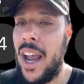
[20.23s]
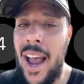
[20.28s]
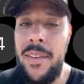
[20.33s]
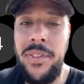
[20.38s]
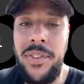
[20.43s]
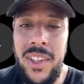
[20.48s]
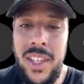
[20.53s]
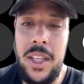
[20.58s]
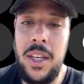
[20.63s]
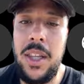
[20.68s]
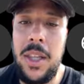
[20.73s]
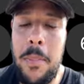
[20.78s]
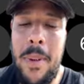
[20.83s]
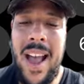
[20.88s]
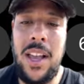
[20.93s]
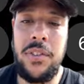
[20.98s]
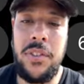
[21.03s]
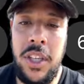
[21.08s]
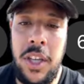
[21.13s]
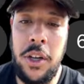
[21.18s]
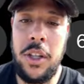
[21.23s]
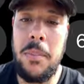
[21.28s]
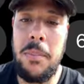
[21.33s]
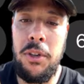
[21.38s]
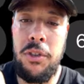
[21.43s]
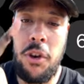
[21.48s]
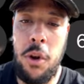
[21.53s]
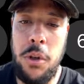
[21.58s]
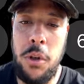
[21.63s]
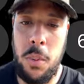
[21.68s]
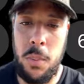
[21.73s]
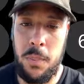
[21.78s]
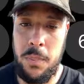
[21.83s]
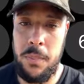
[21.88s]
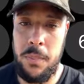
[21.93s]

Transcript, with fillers: I've seen in the past year. Let me show you.